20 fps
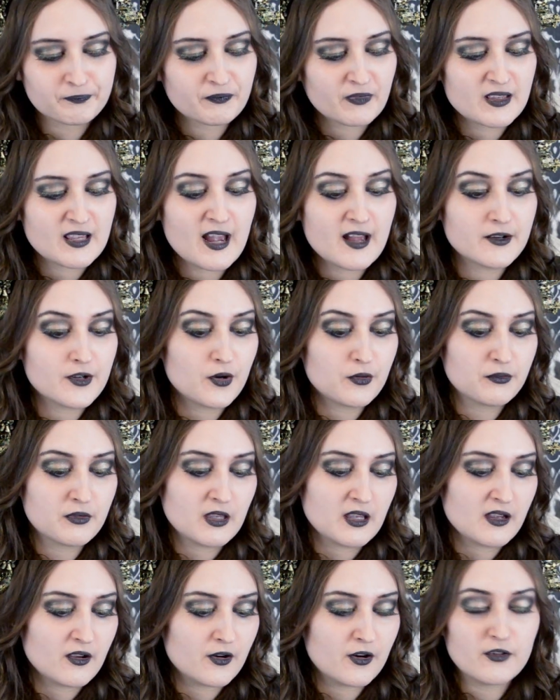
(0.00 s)
yeah, no,
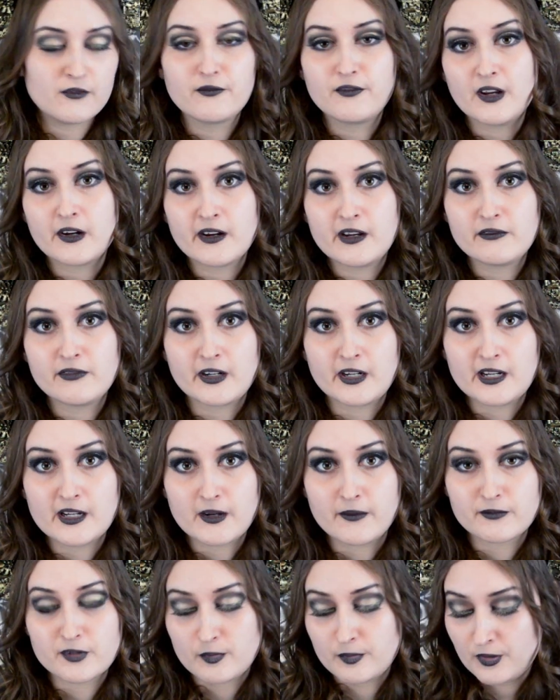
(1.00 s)
they are very, very
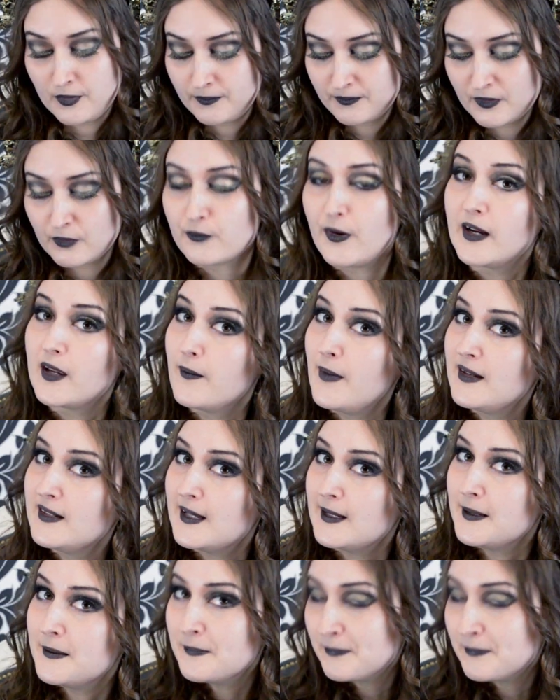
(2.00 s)
comfortable. Recommended.